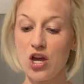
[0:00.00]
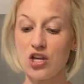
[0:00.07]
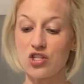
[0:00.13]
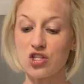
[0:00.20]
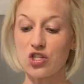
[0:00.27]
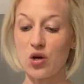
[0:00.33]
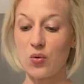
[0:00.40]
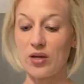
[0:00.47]

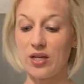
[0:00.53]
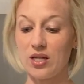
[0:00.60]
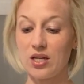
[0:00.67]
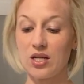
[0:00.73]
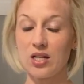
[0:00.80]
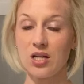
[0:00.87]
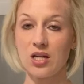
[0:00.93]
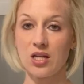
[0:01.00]
So
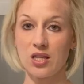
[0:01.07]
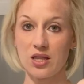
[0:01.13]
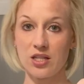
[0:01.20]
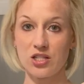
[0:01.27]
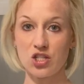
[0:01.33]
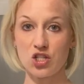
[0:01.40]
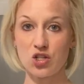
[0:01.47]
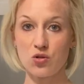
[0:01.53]
in
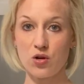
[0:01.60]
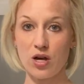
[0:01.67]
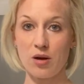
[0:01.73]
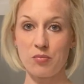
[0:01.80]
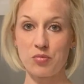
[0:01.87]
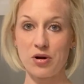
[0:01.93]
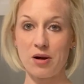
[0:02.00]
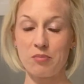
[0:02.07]
this
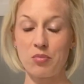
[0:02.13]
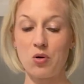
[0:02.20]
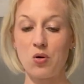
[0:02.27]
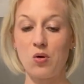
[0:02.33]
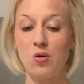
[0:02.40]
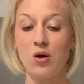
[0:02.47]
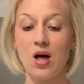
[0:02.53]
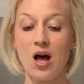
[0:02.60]
2-cup prep
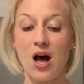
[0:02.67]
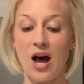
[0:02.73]
bowl,